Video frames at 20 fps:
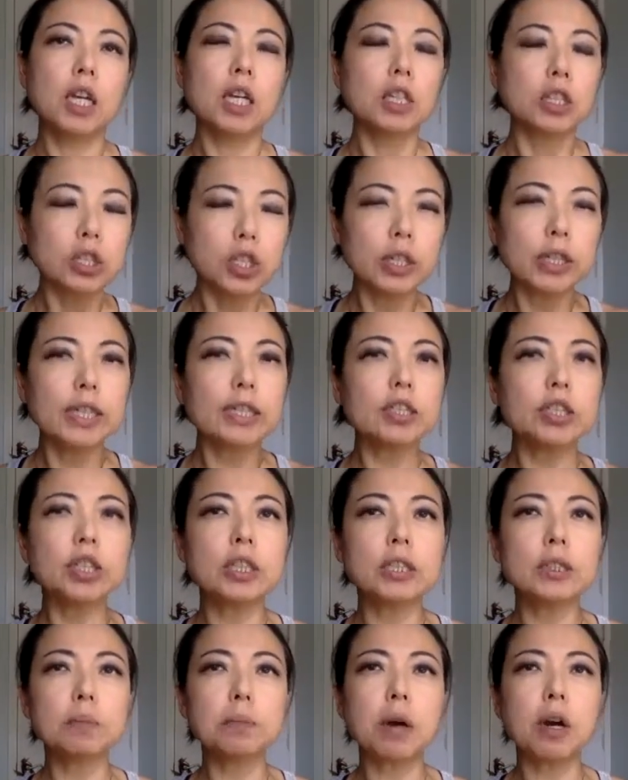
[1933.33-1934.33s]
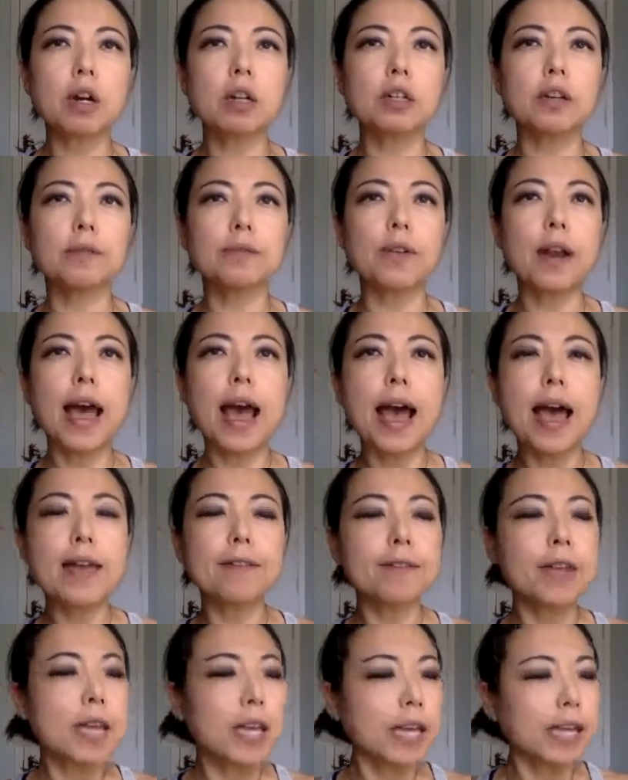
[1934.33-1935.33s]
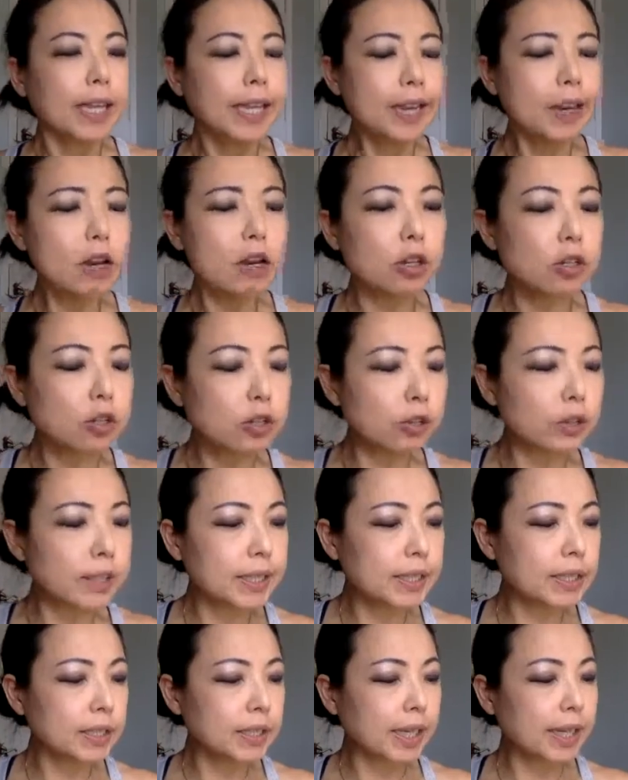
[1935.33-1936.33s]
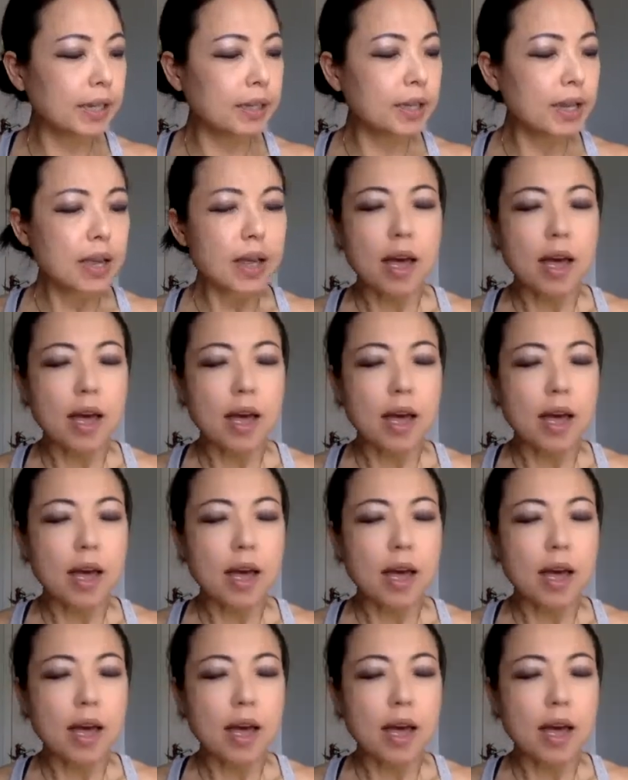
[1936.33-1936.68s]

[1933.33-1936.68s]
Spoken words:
So it's just part of life. Here, do this thing.